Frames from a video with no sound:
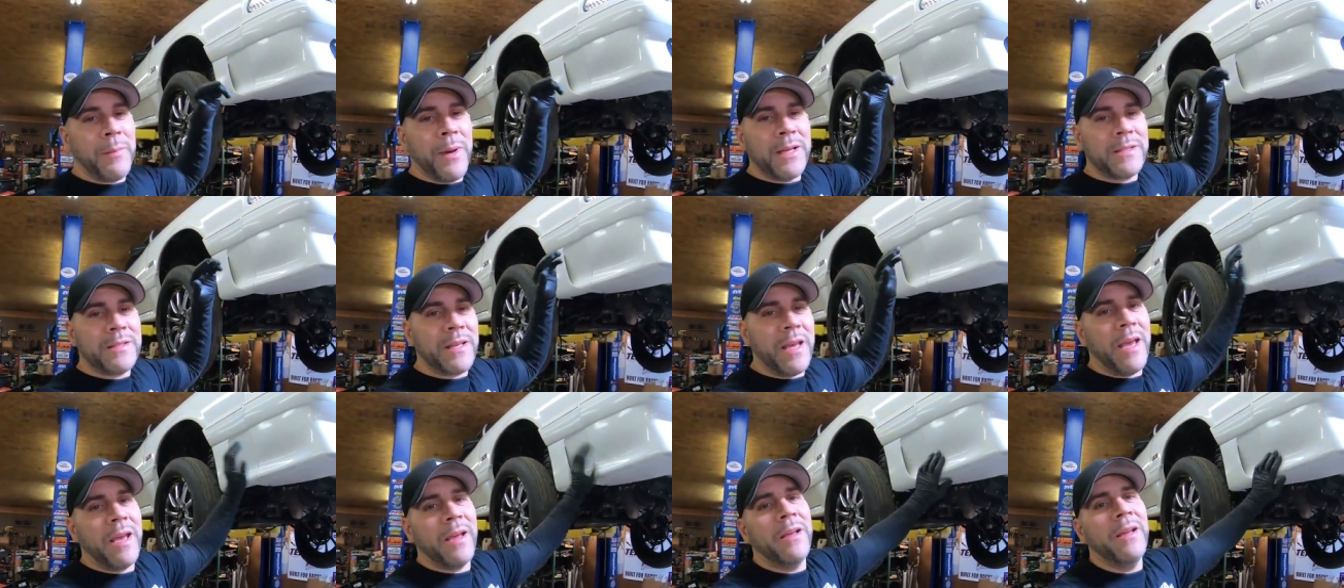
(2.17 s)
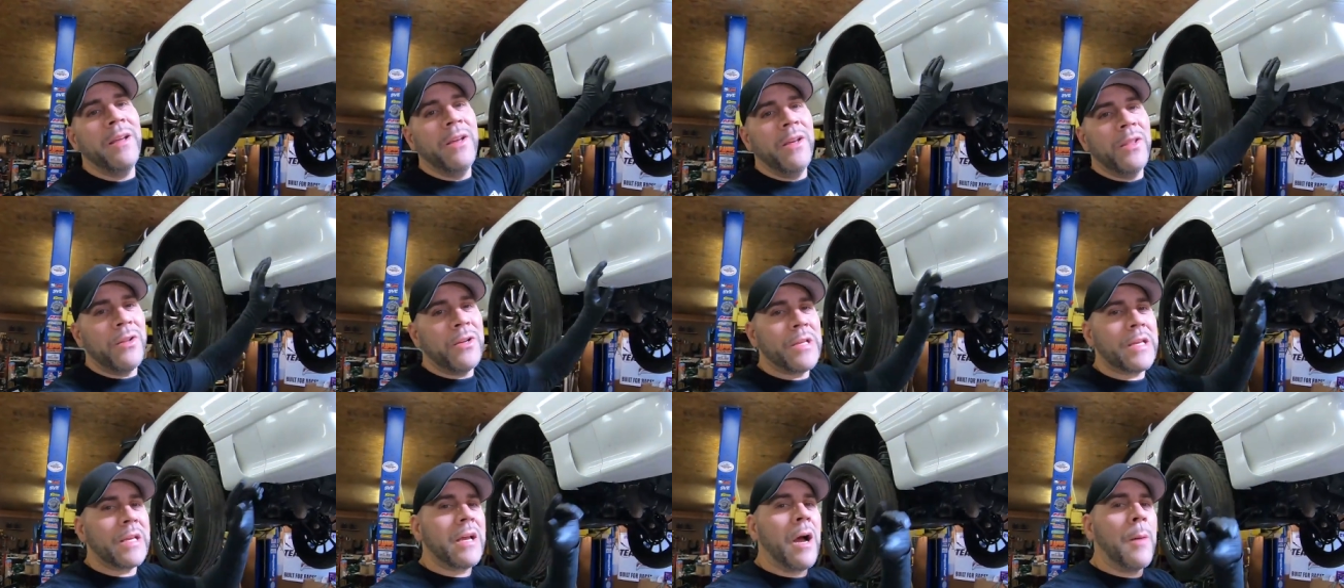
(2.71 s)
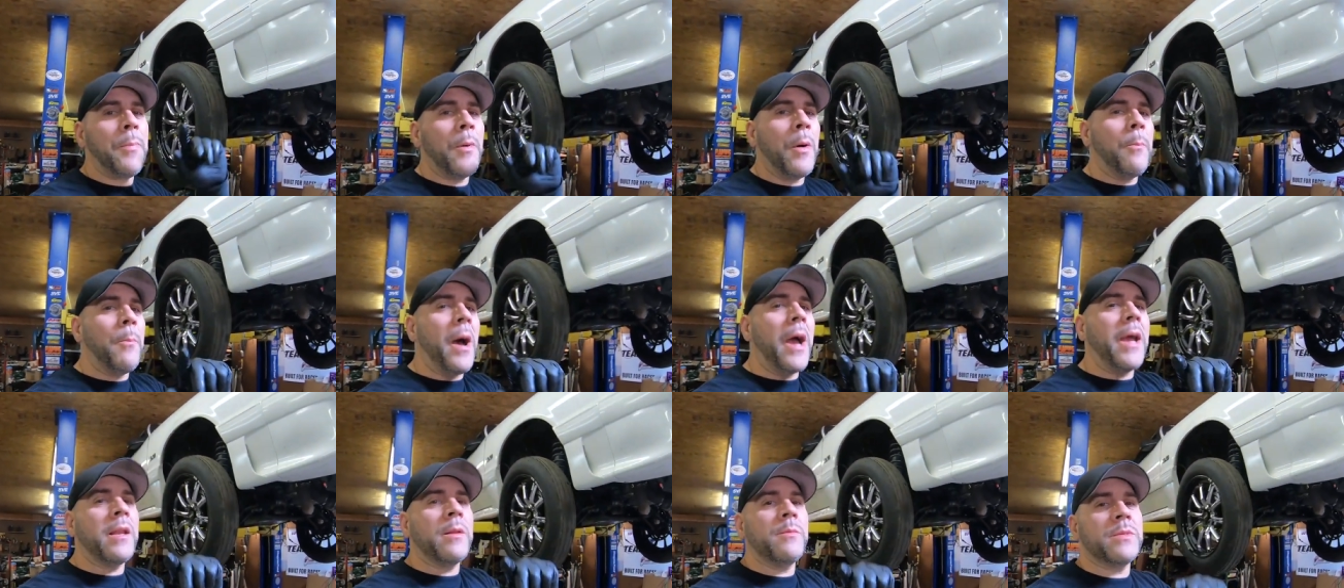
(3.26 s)
Mustang, there's a couple of
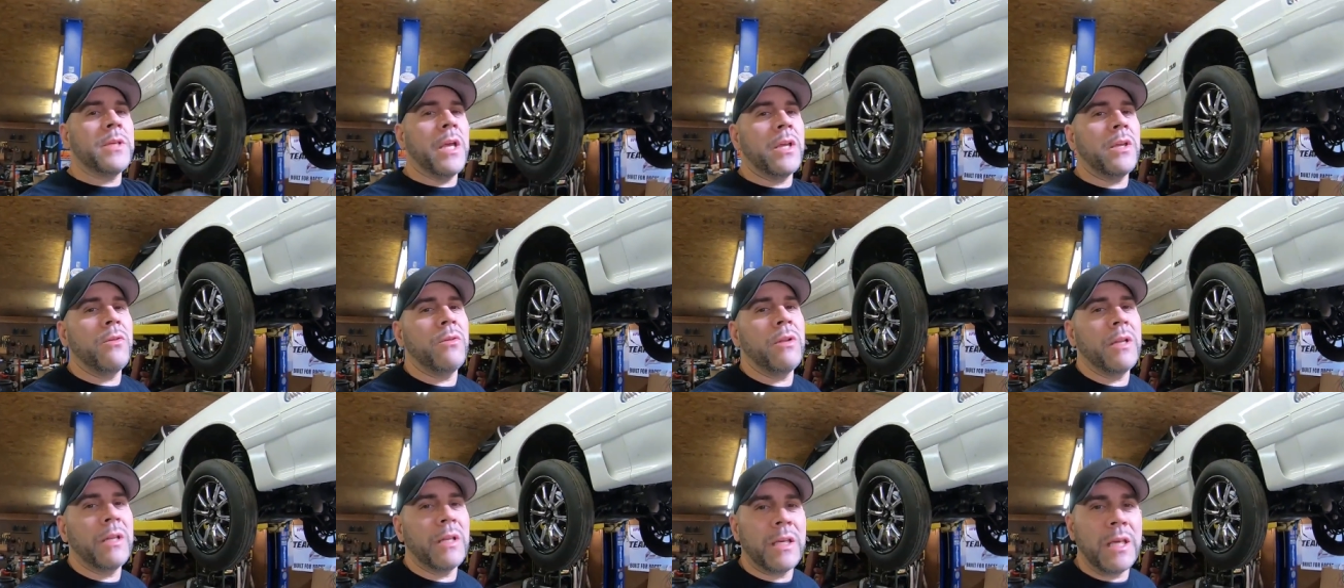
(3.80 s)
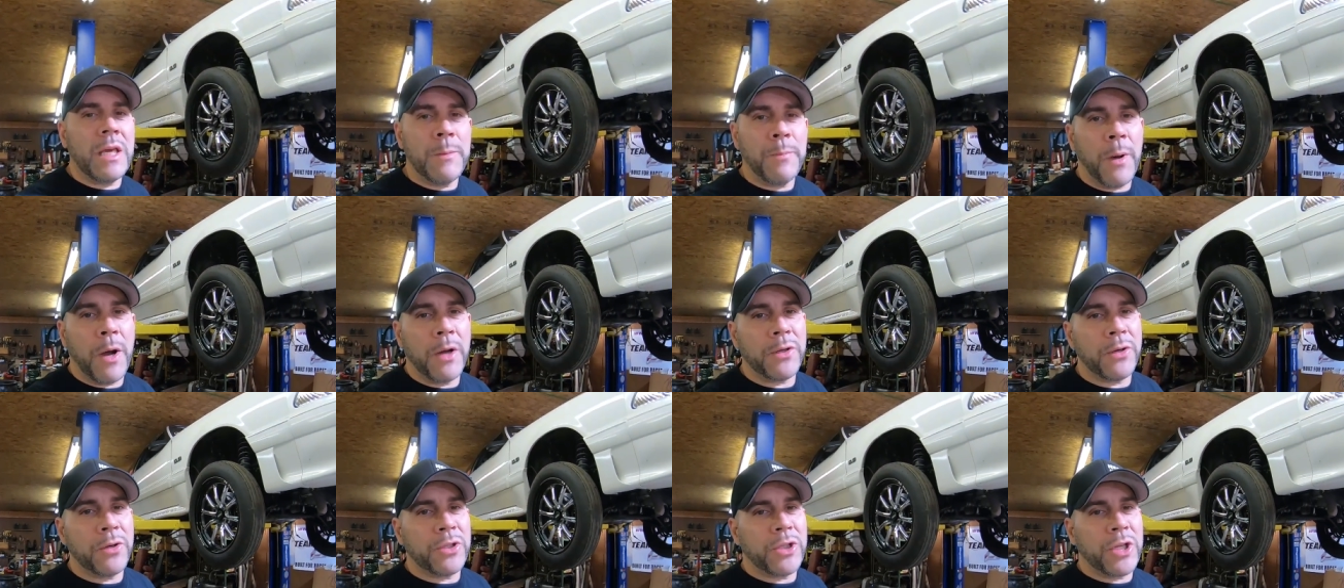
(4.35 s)
items that you need to keep on your